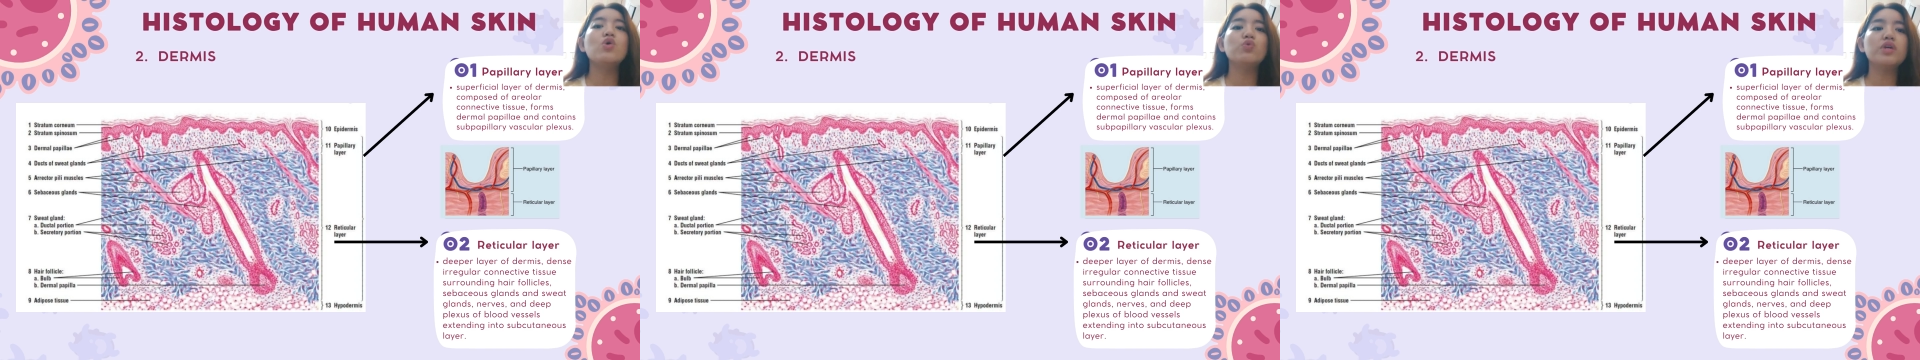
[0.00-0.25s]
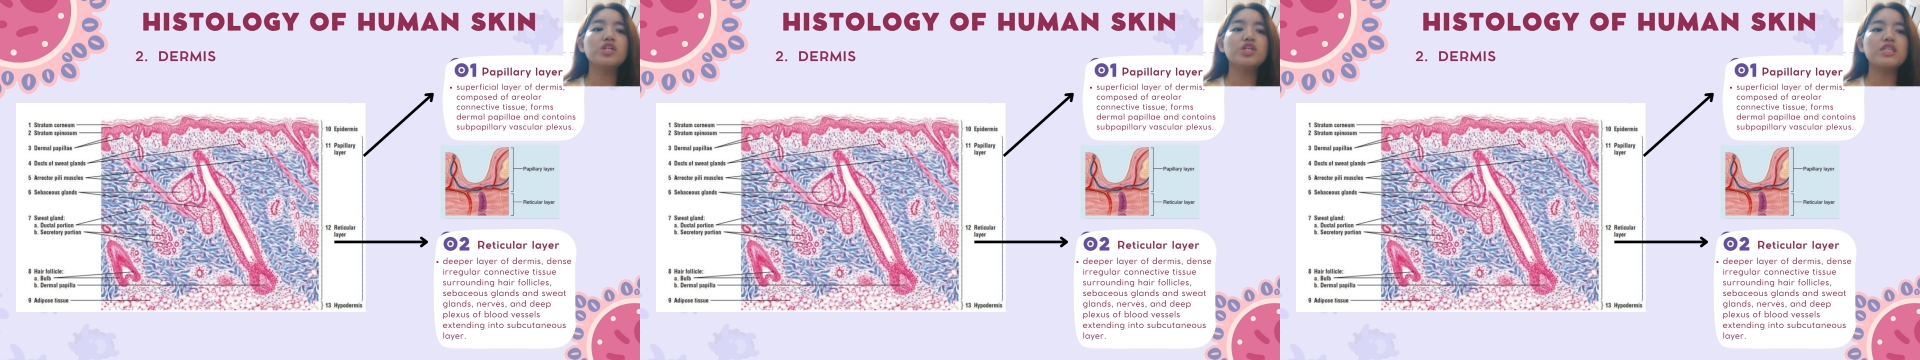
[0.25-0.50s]

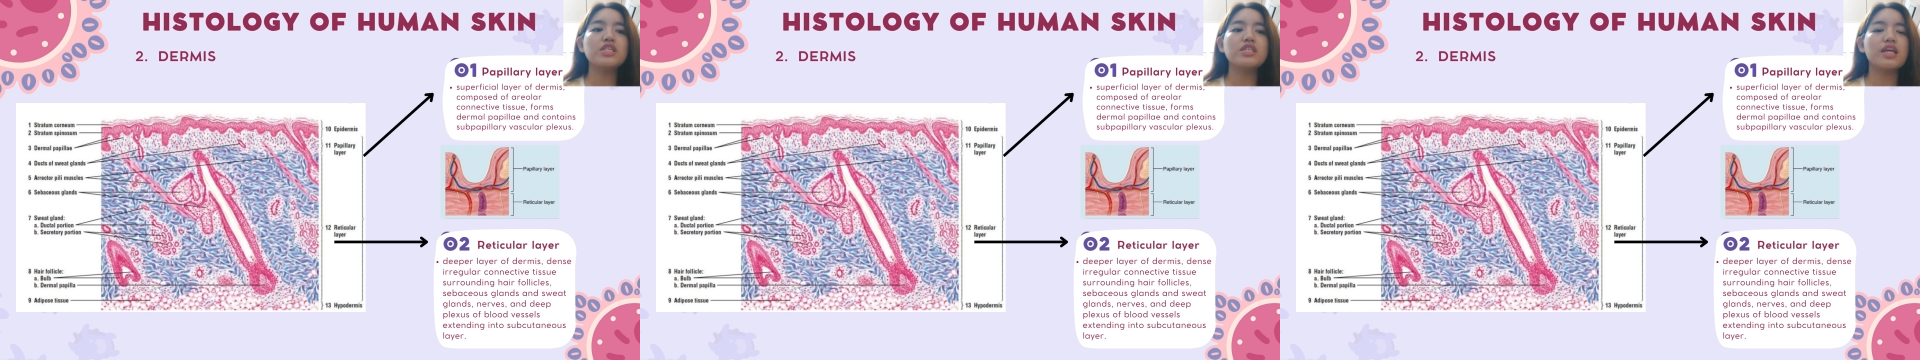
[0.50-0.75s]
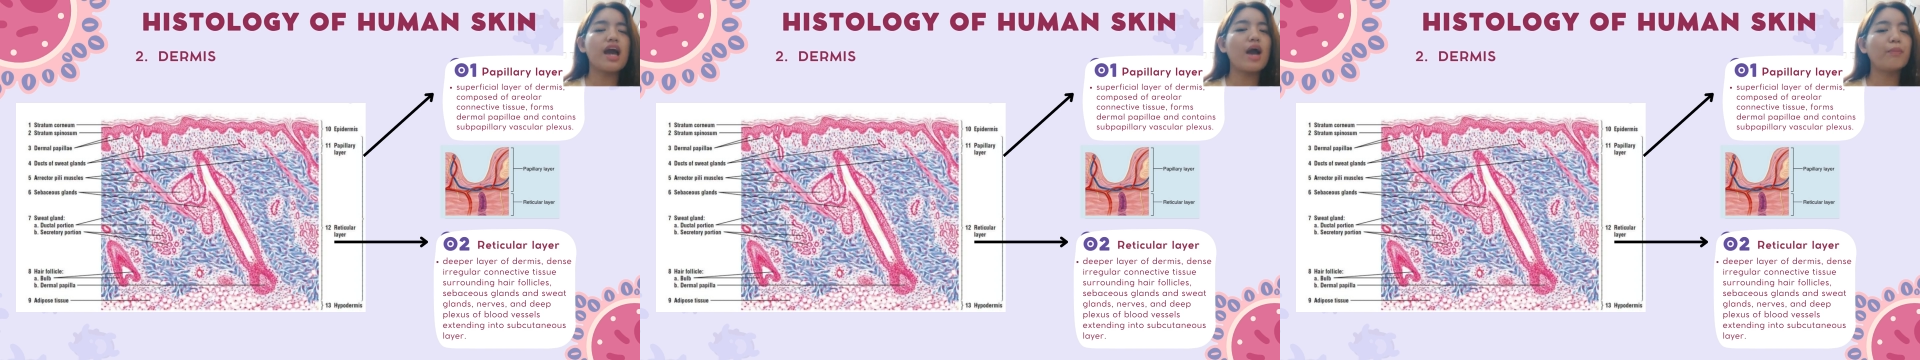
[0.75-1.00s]
which is
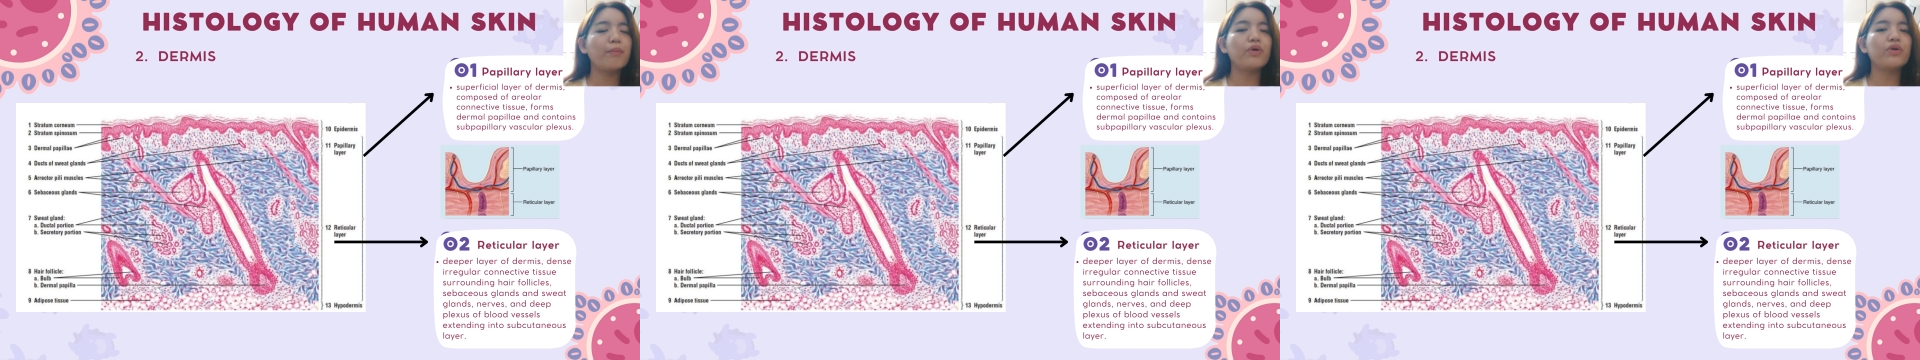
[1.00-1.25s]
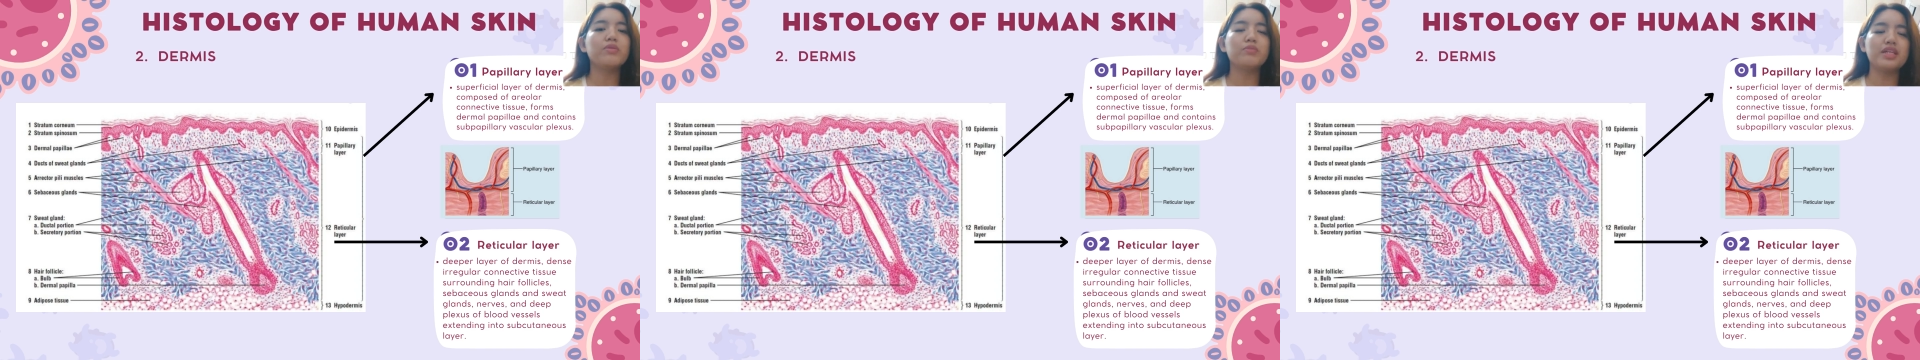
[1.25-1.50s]
the
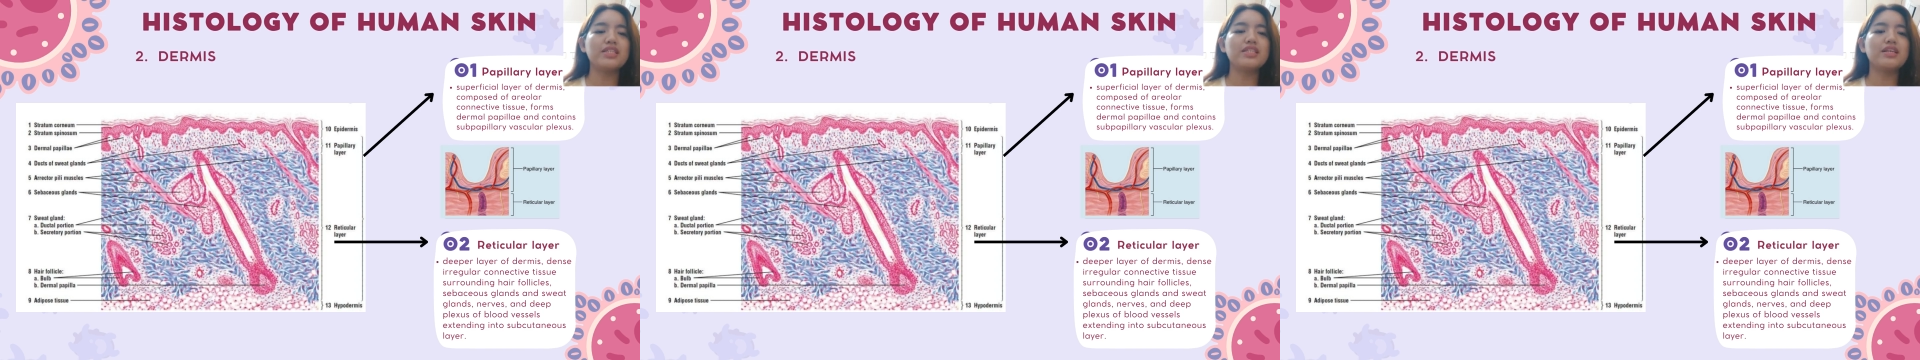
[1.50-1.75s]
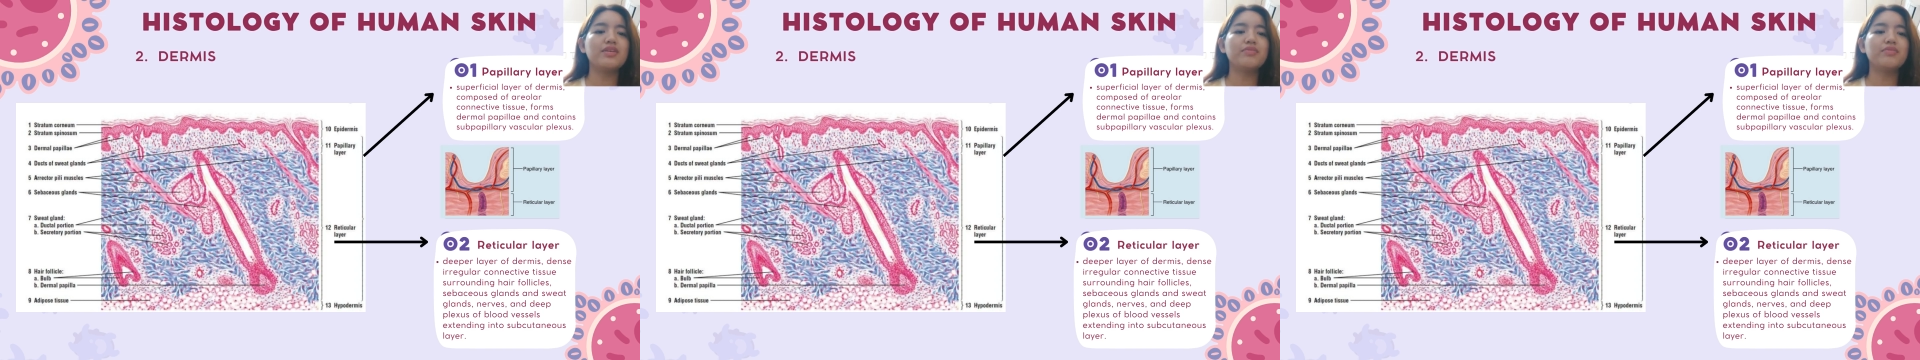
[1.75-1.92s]
hypodermis.